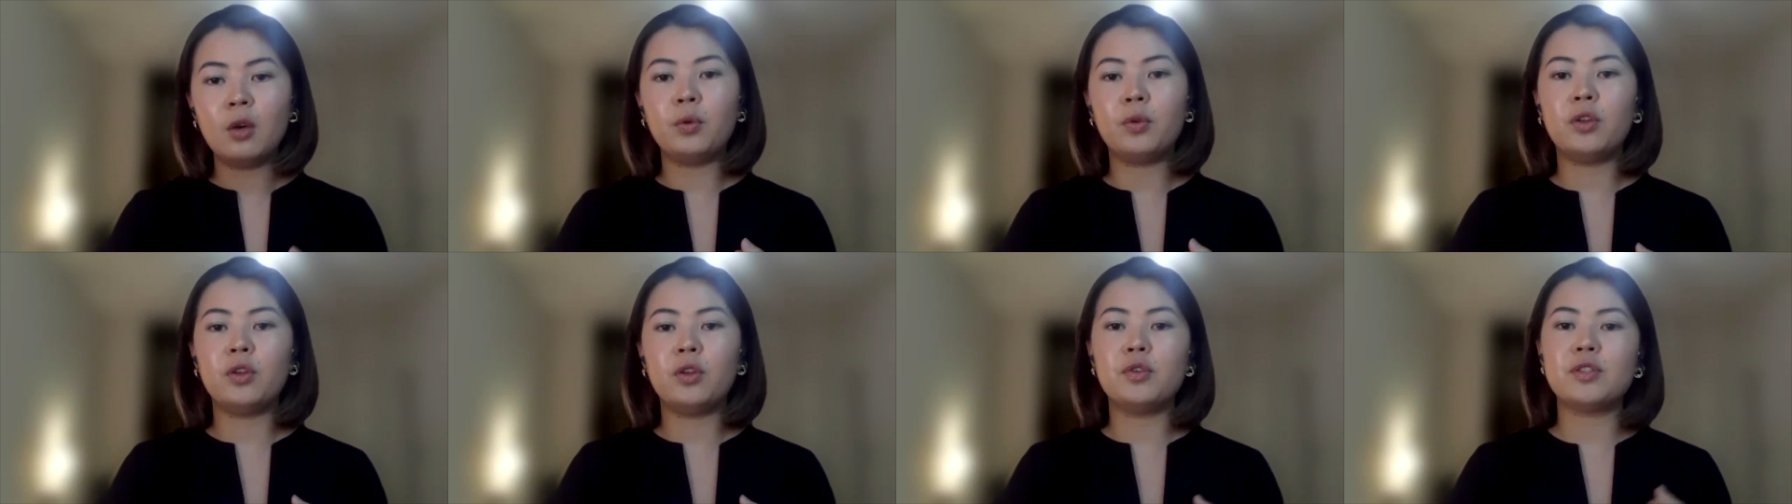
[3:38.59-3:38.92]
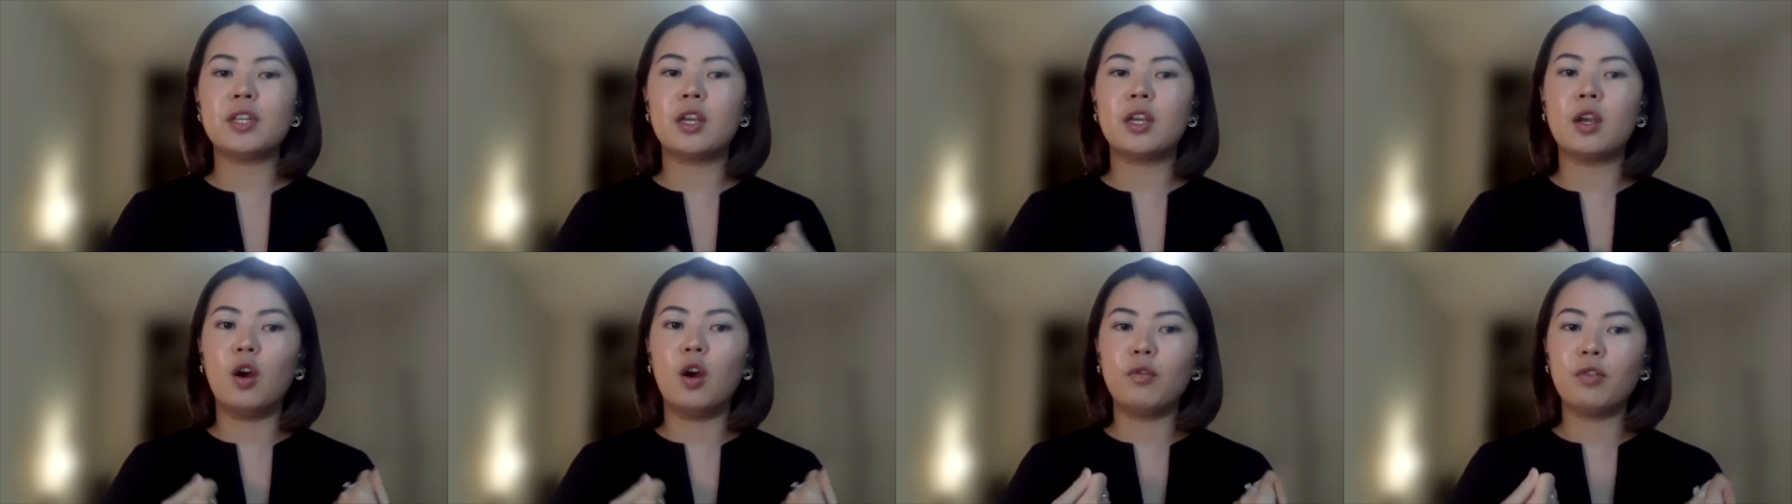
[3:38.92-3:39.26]

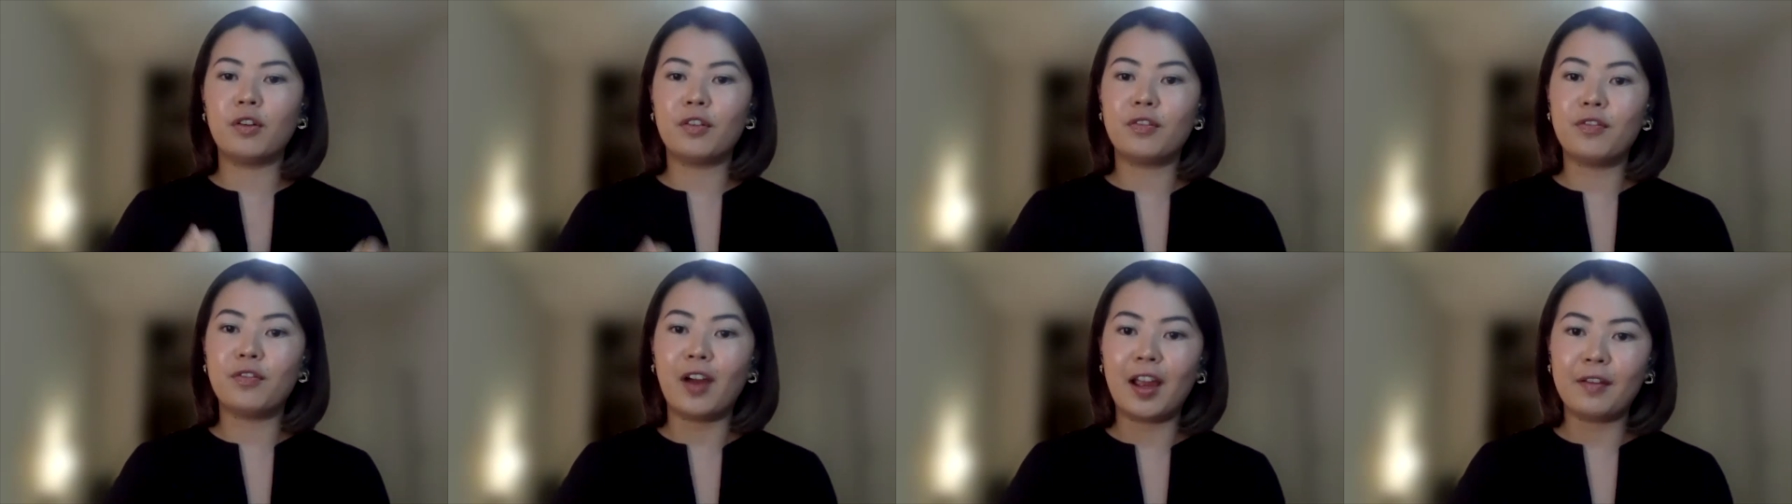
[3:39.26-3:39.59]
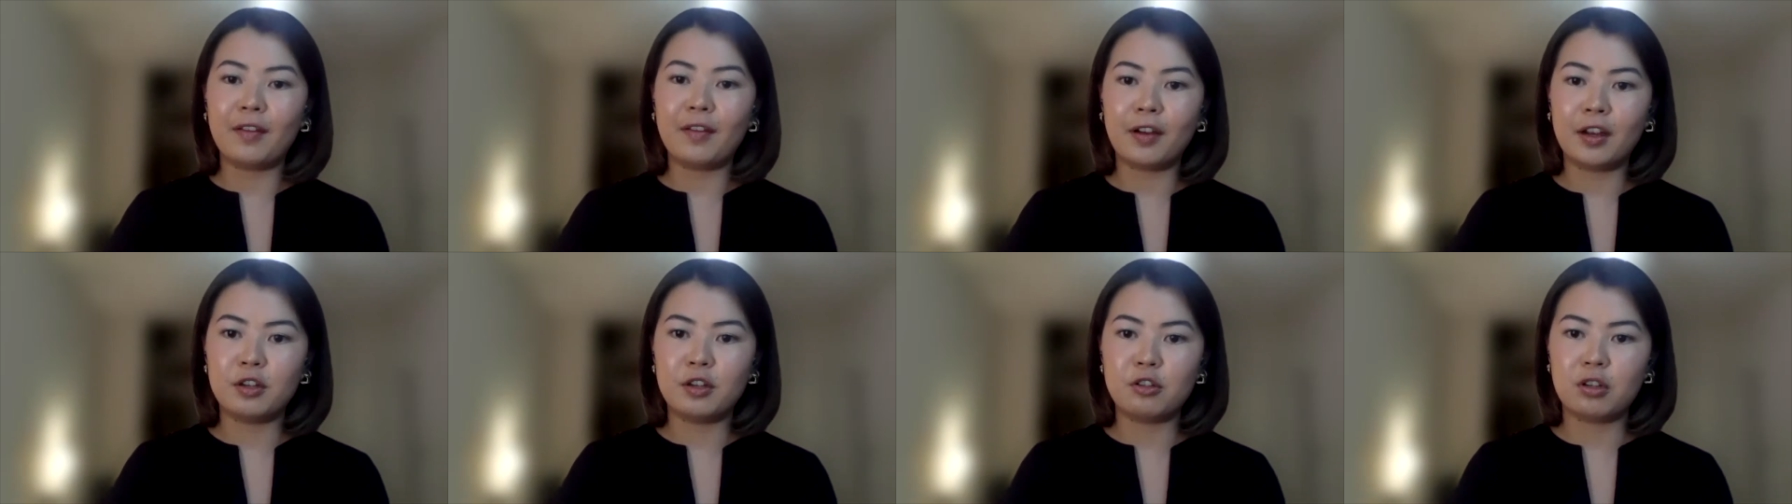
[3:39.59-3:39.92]
using over
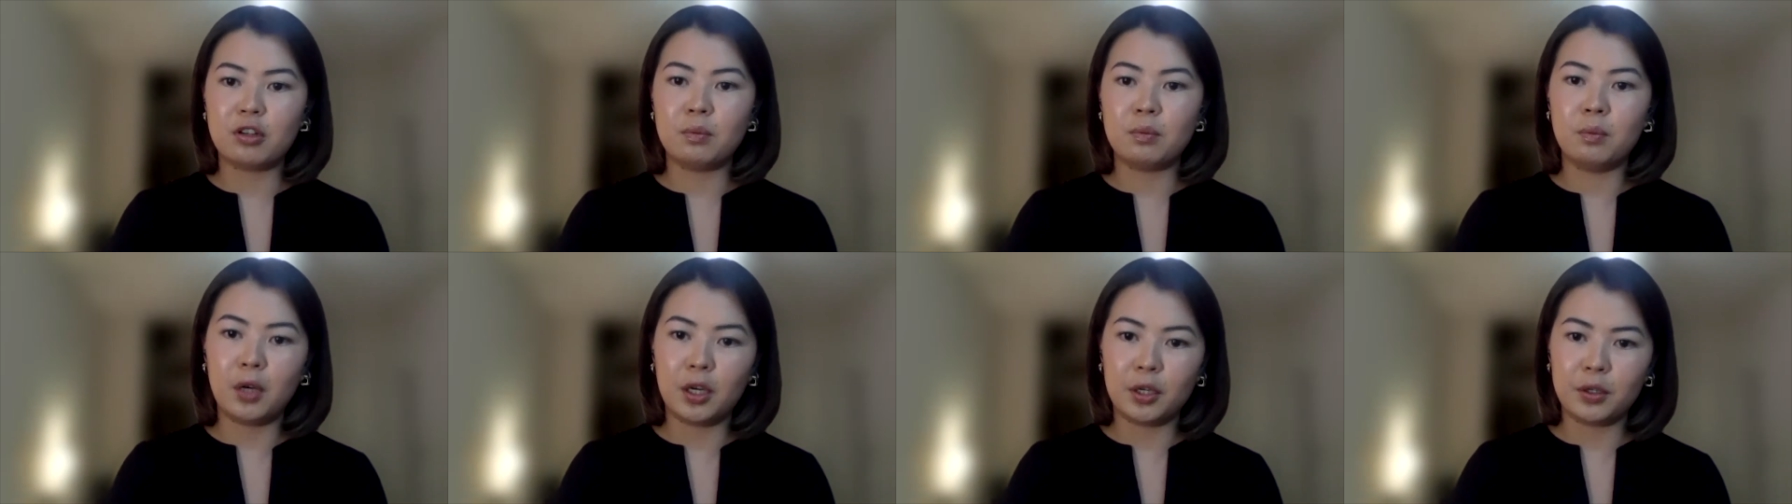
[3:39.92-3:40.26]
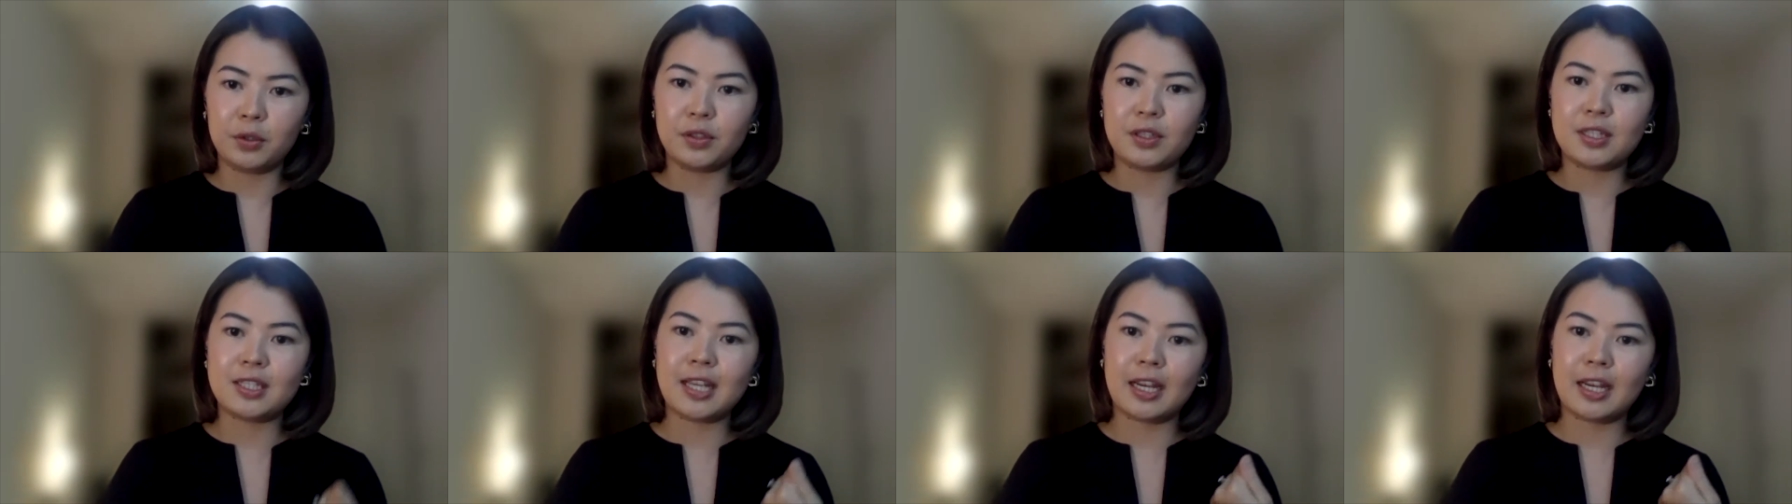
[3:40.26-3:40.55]
500 modeled